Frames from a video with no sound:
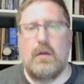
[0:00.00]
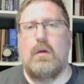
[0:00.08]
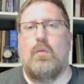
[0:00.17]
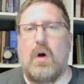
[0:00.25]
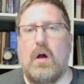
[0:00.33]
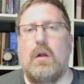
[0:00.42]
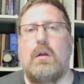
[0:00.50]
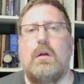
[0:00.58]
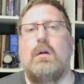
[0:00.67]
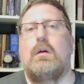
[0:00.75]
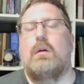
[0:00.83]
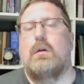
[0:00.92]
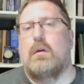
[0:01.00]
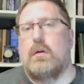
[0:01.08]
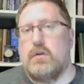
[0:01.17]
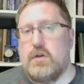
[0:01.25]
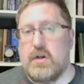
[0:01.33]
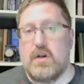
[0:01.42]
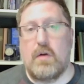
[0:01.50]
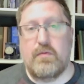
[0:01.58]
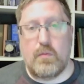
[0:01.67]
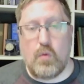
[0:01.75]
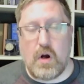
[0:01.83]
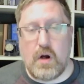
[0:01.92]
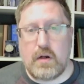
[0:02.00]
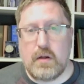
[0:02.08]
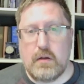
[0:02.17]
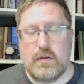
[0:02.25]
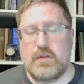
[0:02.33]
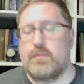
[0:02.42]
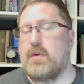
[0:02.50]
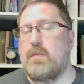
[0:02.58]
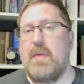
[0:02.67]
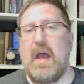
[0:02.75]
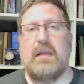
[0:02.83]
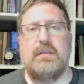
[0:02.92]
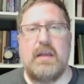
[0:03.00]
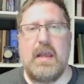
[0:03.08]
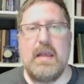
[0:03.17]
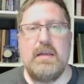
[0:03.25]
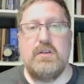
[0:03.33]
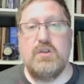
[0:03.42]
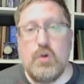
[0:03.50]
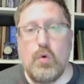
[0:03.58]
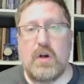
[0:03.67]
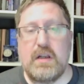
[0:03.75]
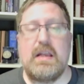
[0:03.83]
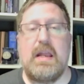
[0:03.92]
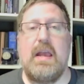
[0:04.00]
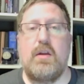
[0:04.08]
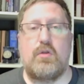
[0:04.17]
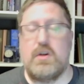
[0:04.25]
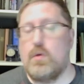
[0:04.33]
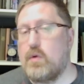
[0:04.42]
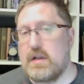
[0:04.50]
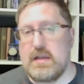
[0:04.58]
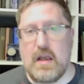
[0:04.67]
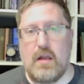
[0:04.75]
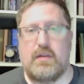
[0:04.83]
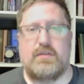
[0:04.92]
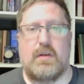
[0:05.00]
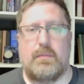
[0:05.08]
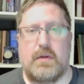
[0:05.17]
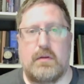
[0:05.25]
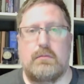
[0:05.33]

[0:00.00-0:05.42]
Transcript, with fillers: Well, you get home from work, it's been a bad day, you want to get angry, you want to yell at something.